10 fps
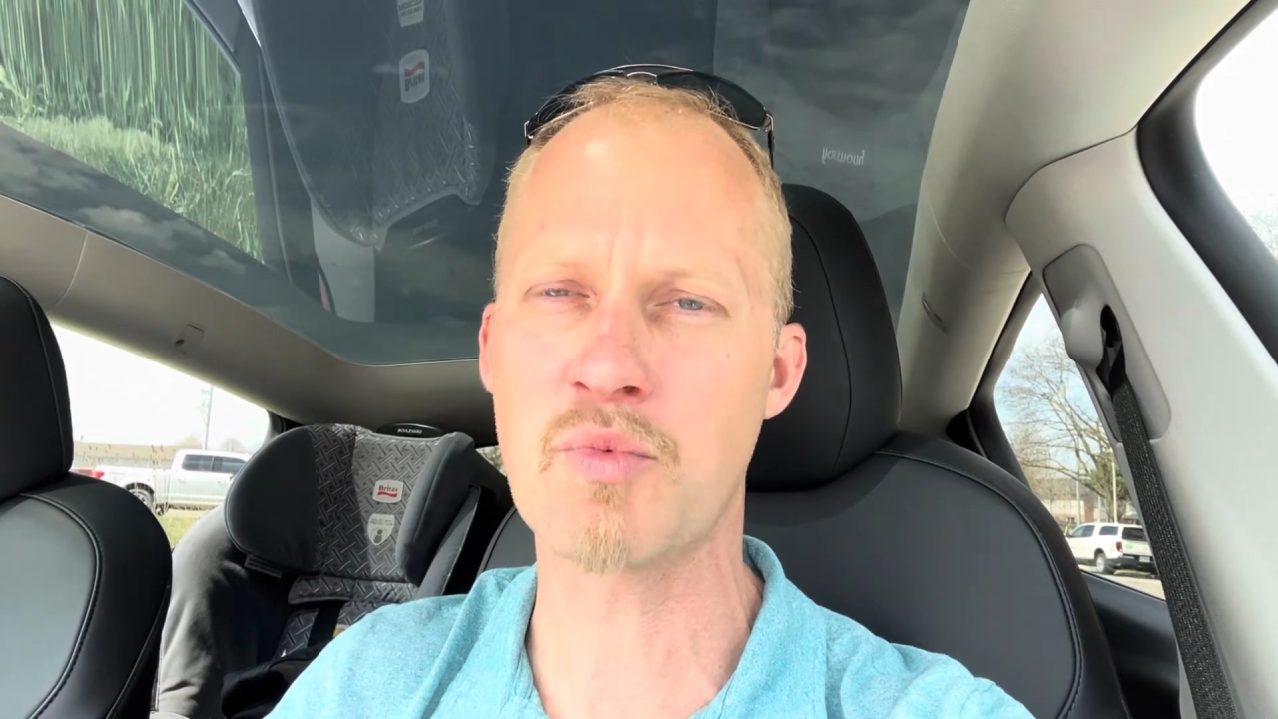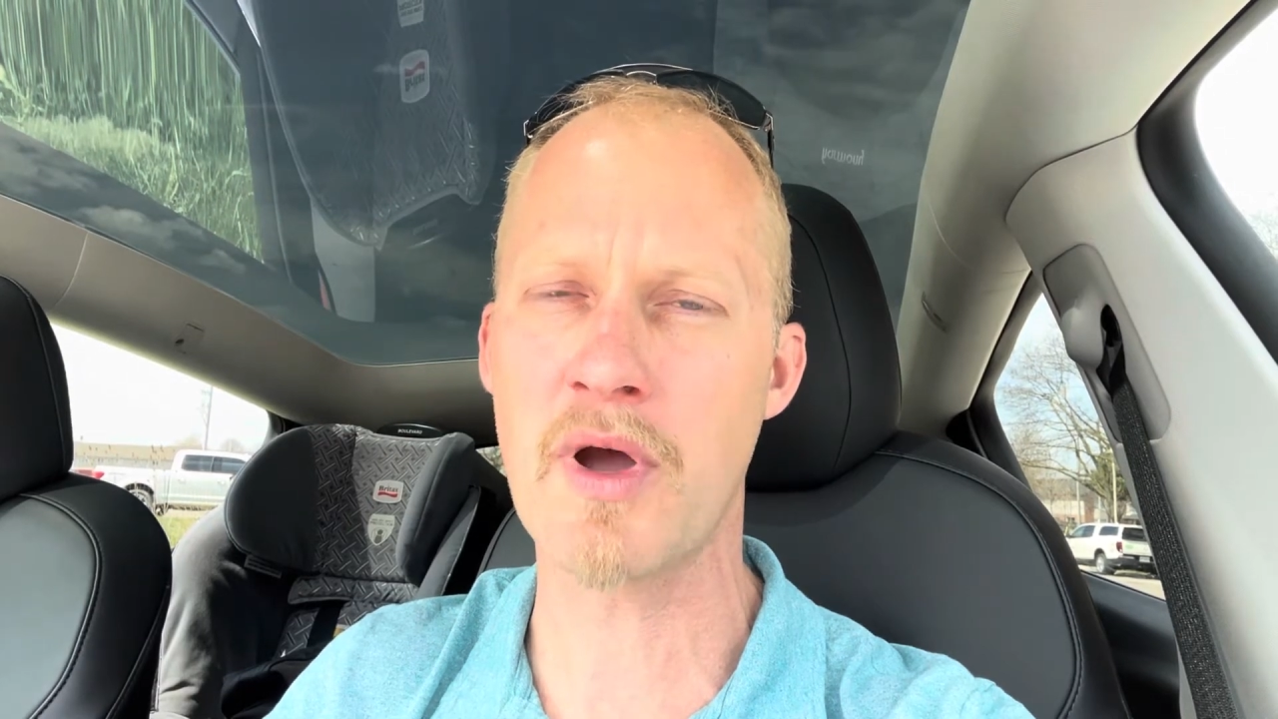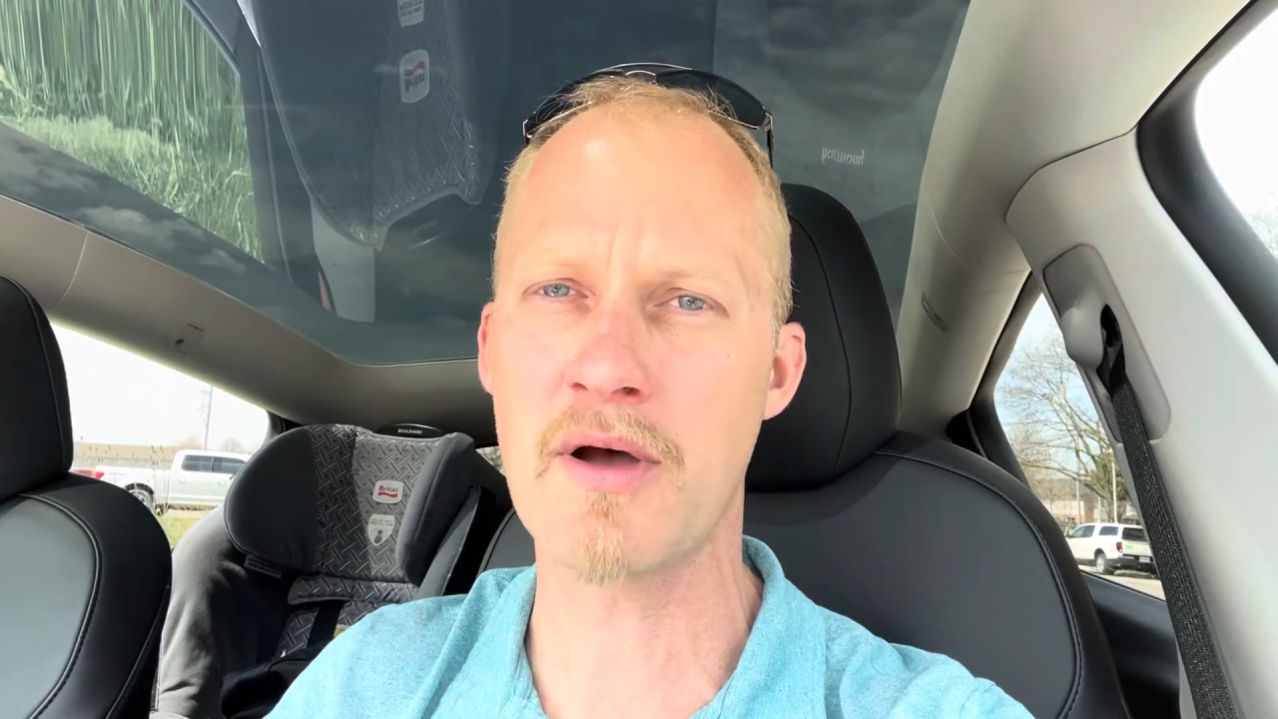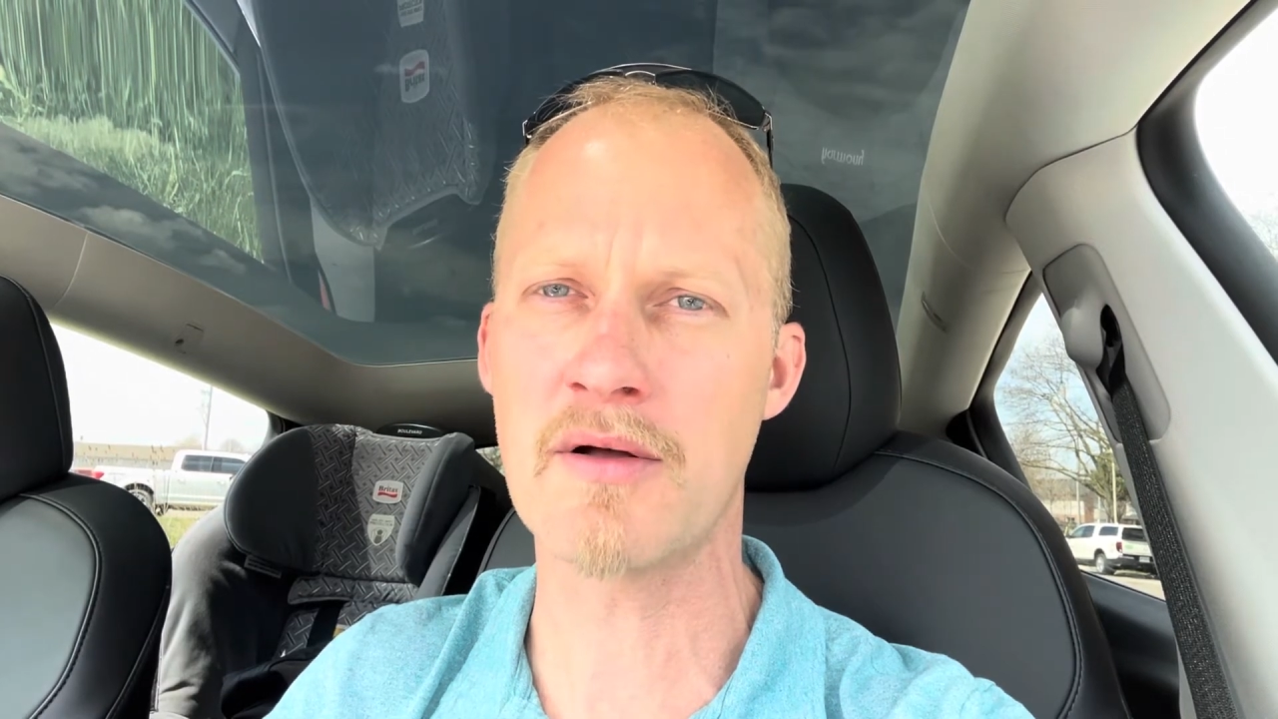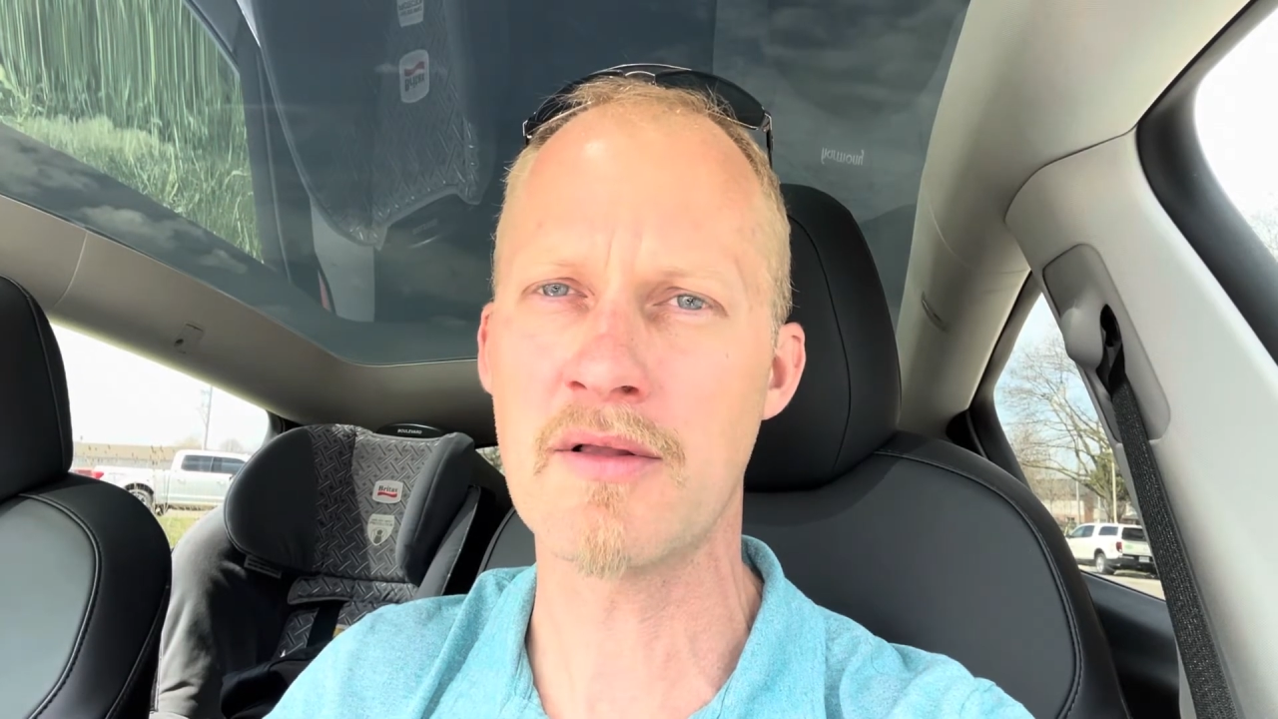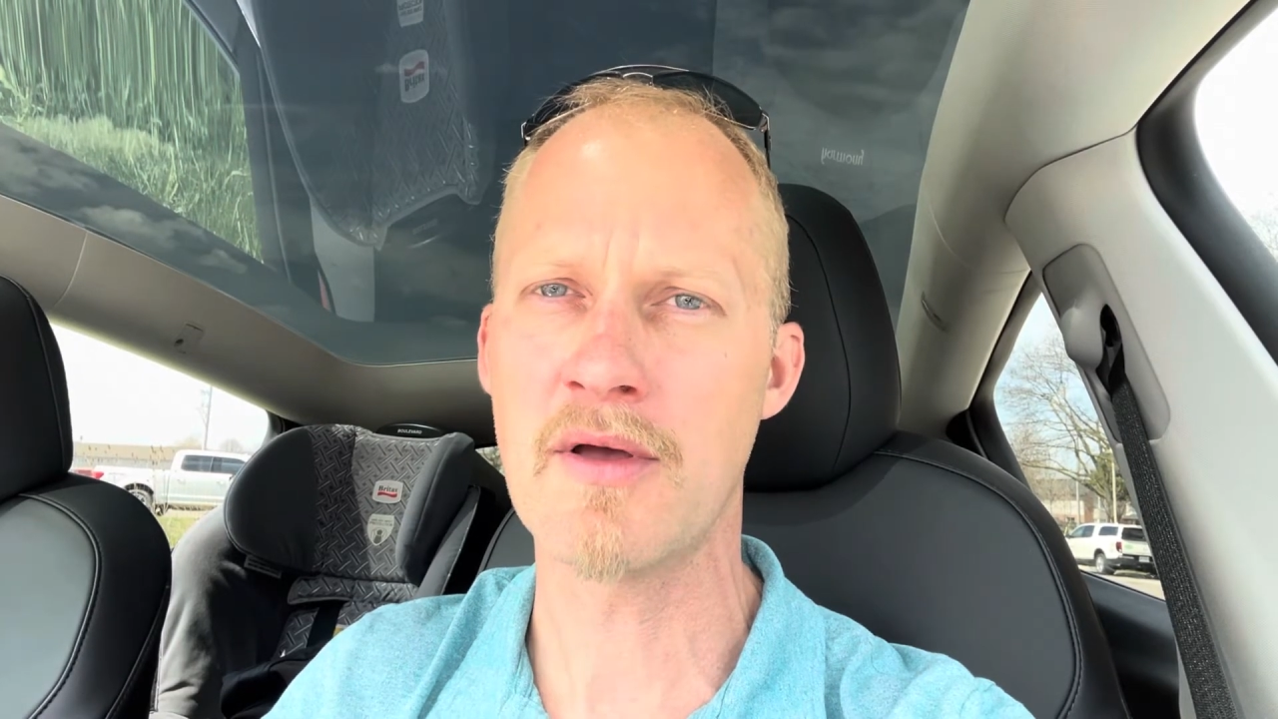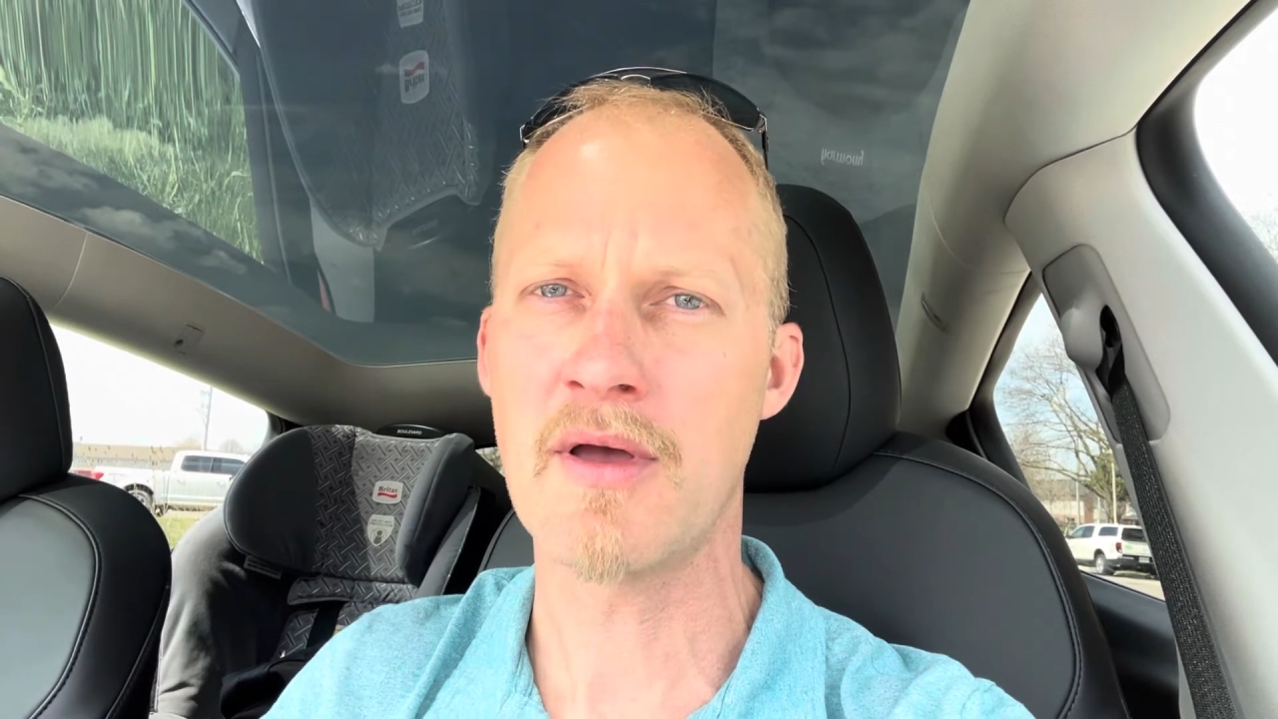well.